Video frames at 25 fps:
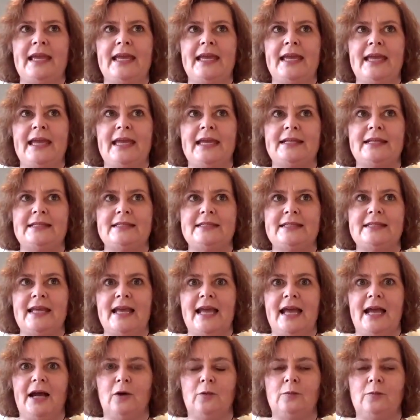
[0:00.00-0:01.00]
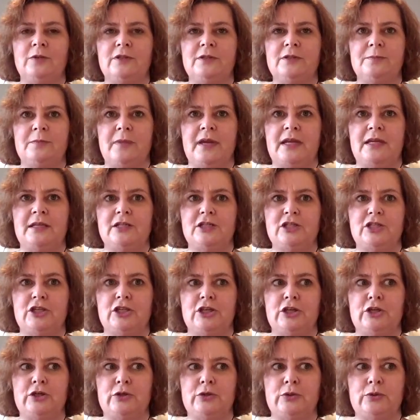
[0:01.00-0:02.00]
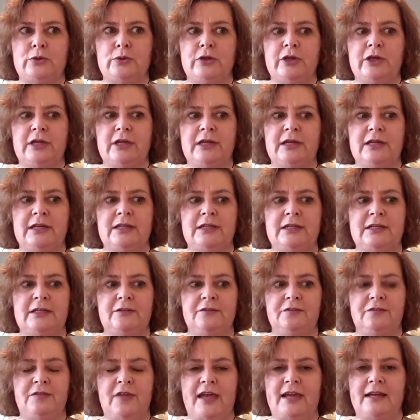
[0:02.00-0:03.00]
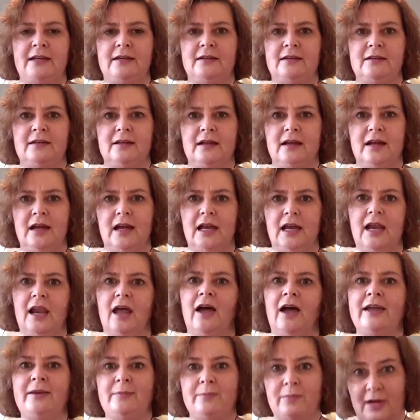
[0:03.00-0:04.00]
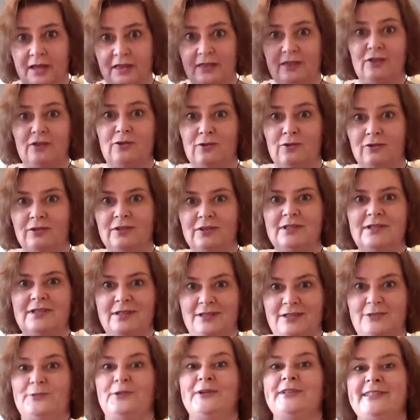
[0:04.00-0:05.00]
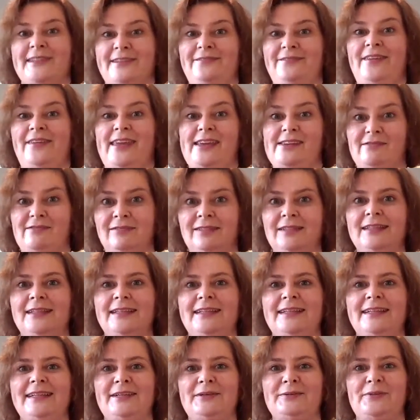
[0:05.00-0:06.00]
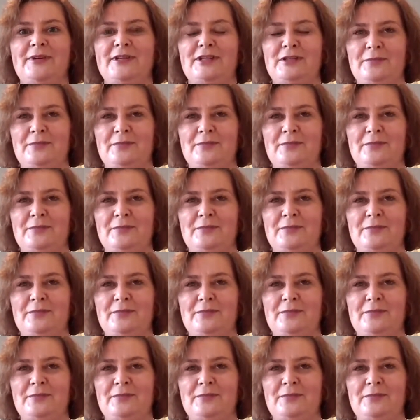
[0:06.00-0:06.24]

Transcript: It's helped me to then align my thoughts to what I feel, which